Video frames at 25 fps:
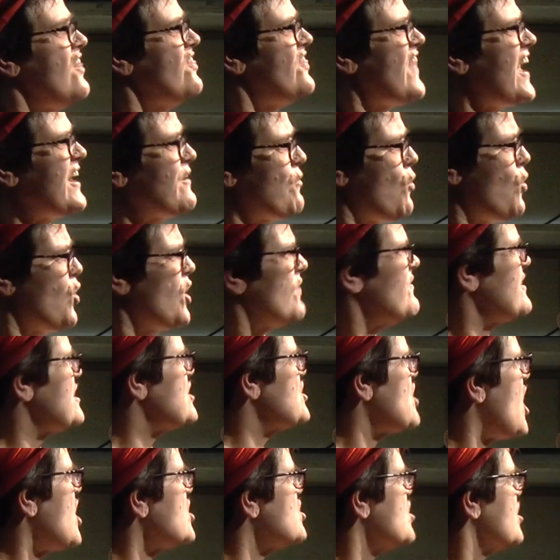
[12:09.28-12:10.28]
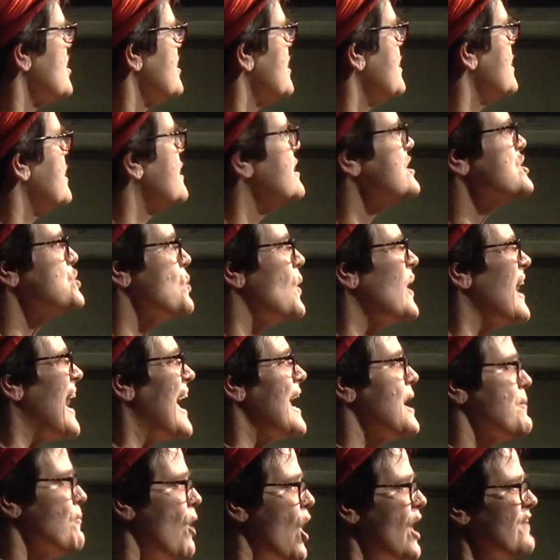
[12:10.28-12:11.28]
Then all of a sudden, to
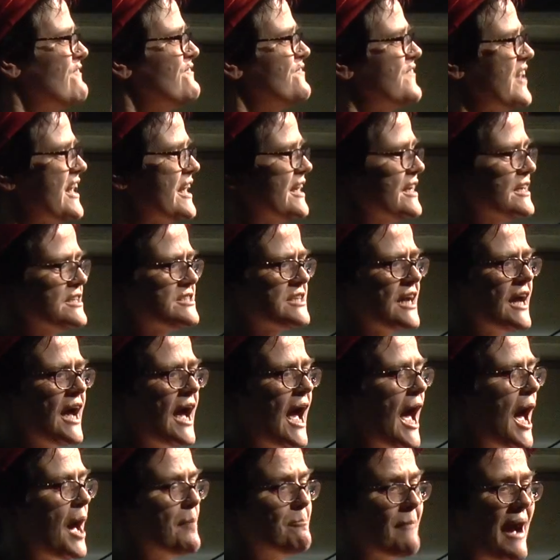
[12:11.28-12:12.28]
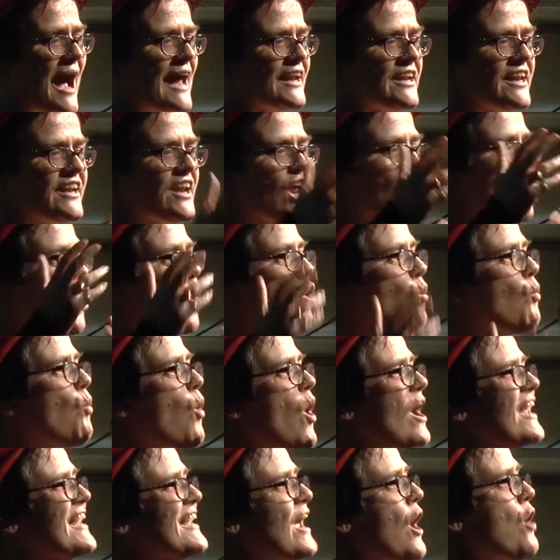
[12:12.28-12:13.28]
allay my fears, a man in a long
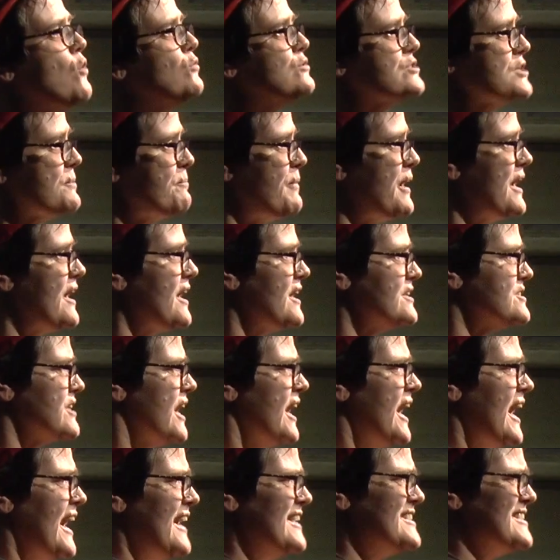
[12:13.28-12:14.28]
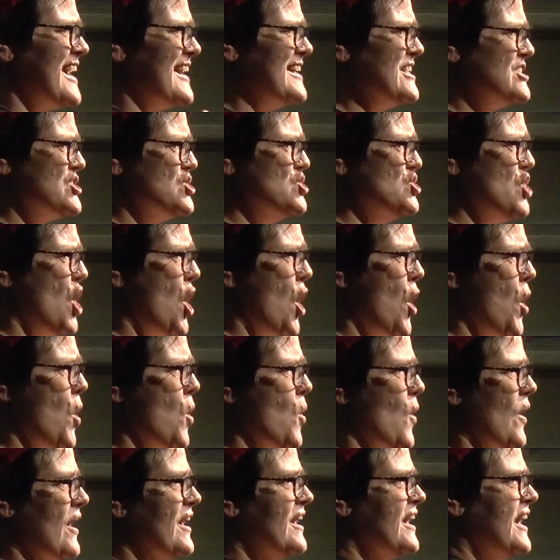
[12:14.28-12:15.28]
white coat appeared. He said, it's
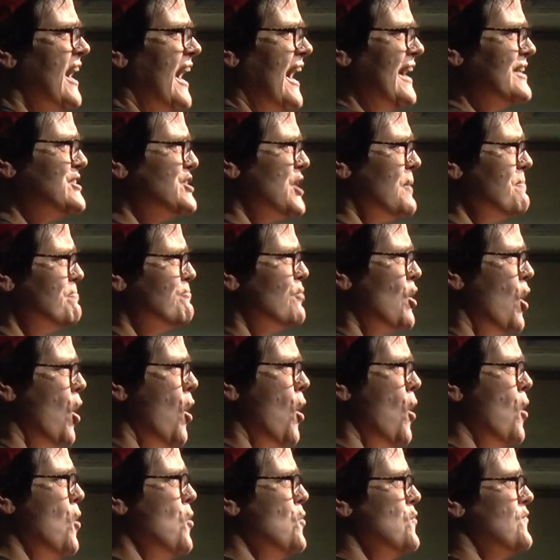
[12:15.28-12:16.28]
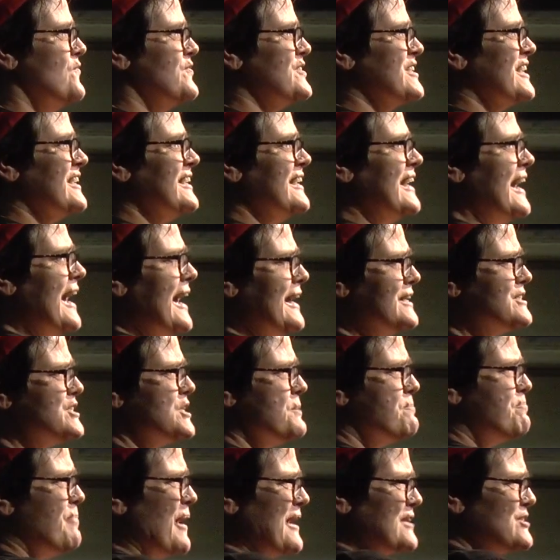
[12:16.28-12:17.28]
new, it's improved, it's
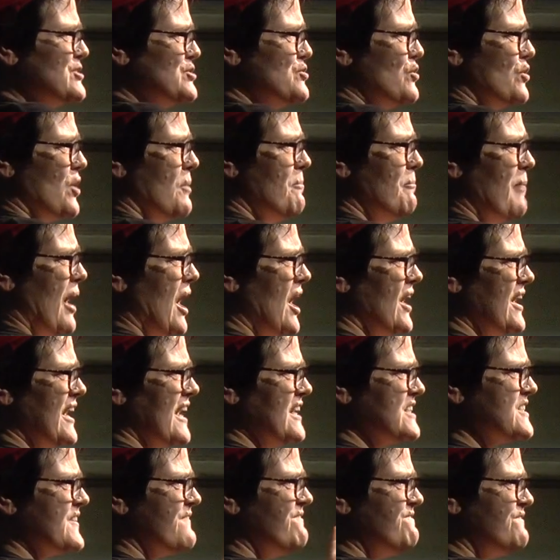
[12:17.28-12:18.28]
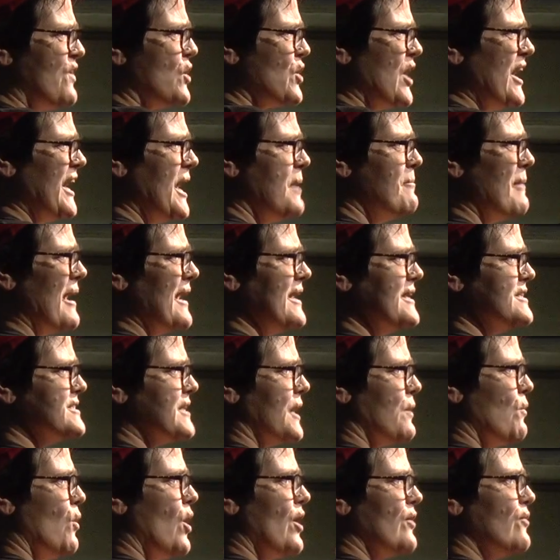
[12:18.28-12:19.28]
the best you can buy, it's fucking
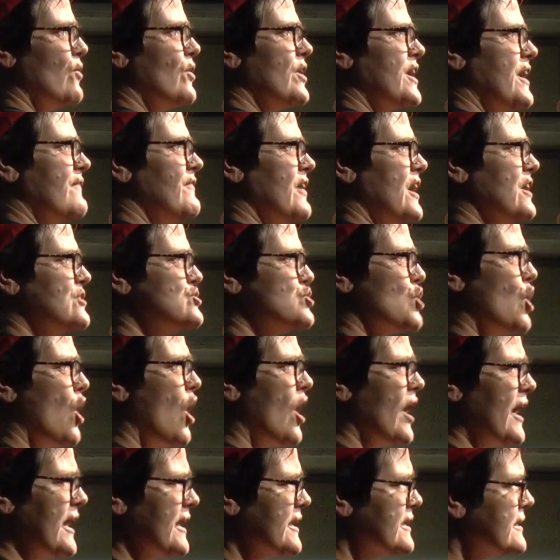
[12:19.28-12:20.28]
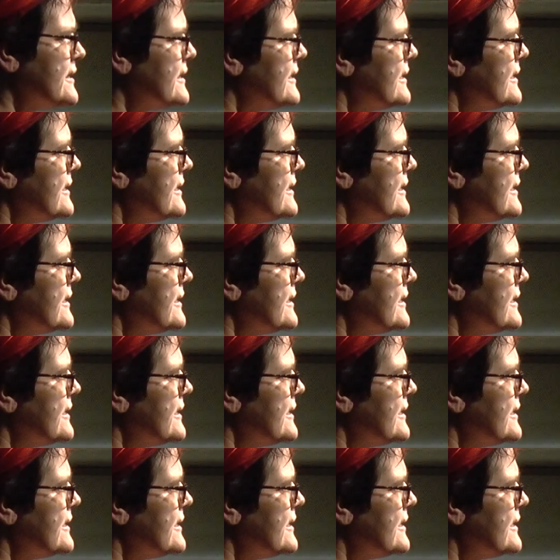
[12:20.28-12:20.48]
amazing, why not give it a try?